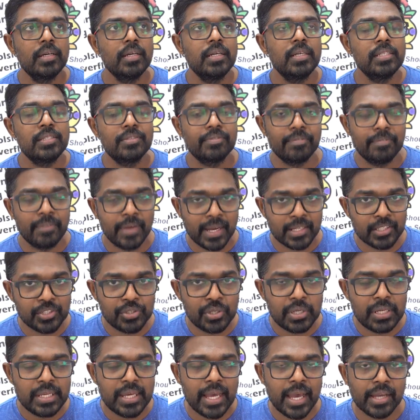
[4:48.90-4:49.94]
is
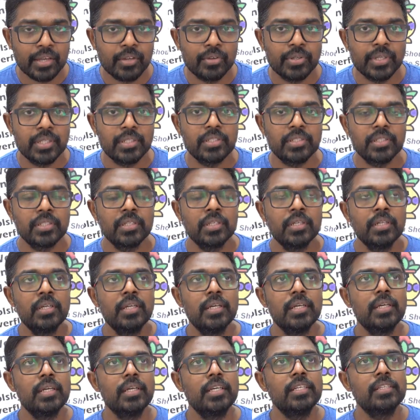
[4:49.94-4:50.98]
factually accurate,
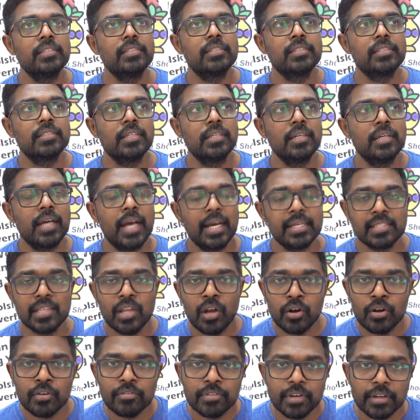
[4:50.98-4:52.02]
Is, uh, has a
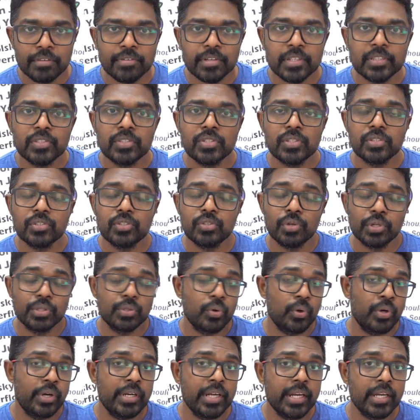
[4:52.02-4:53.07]
lot of references to
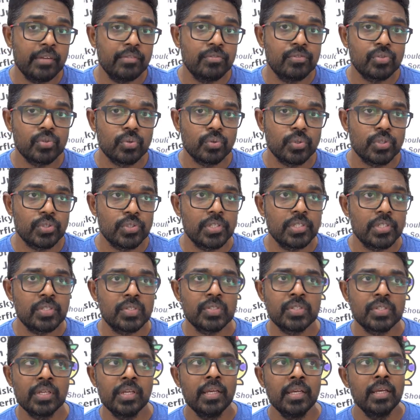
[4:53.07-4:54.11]
authoritative
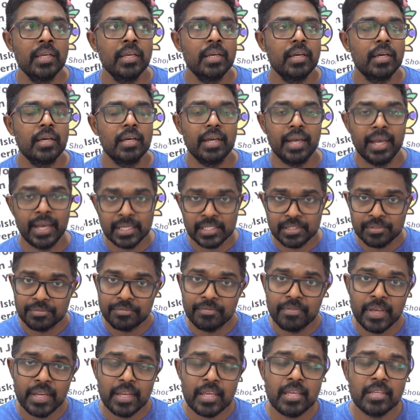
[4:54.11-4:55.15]
sources, uh, has
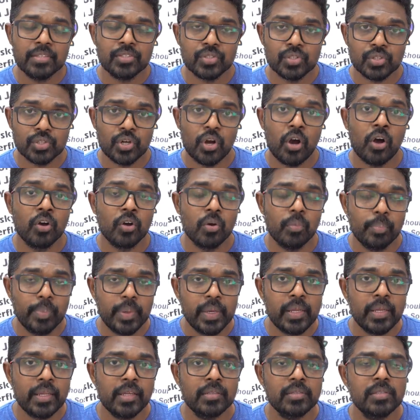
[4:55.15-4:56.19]
very strong
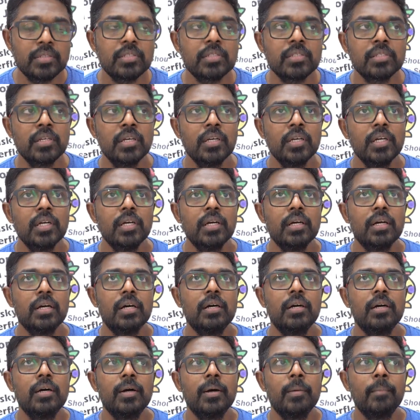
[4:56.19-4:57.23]
opinions,
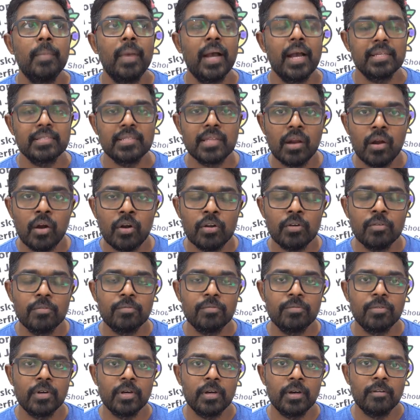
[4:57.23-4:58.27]
um, has a lot
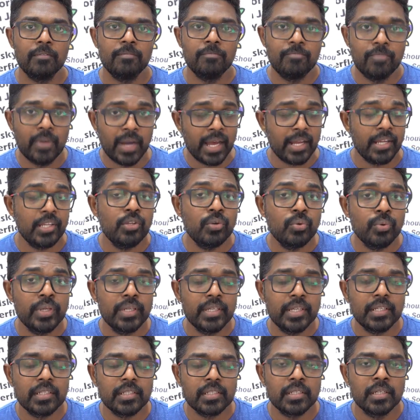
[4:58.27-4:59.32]
of uh, value in
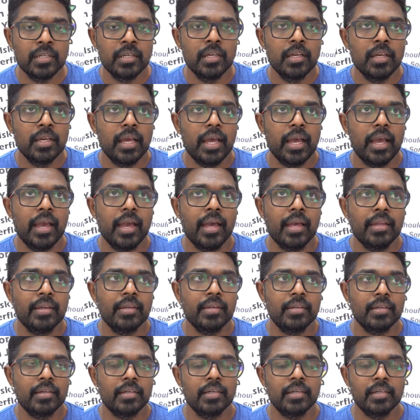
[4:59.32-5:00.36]
it,
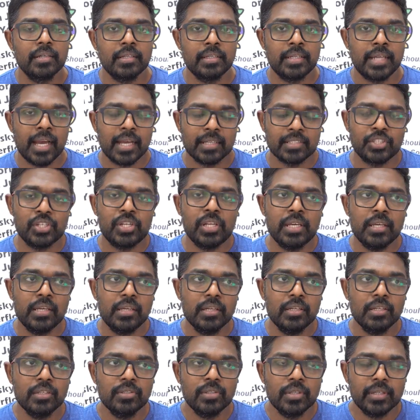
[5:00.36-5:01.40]
and it
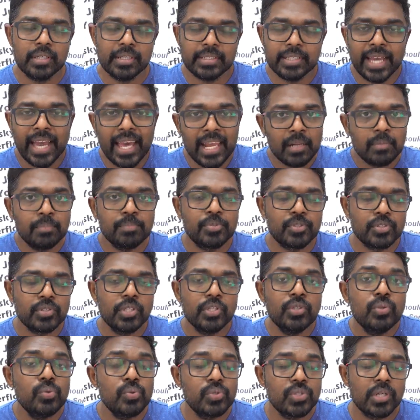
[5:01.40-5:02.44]
actually helps the
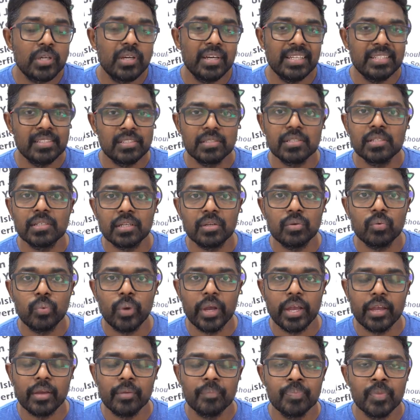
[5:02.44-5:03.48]
user in certain
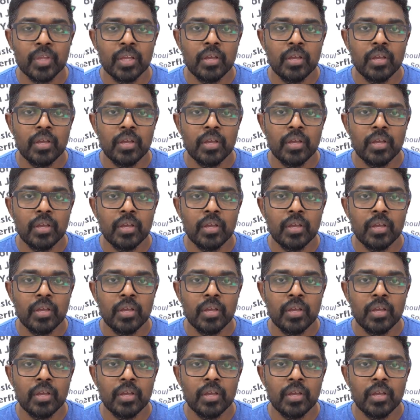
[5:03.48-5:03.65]
way.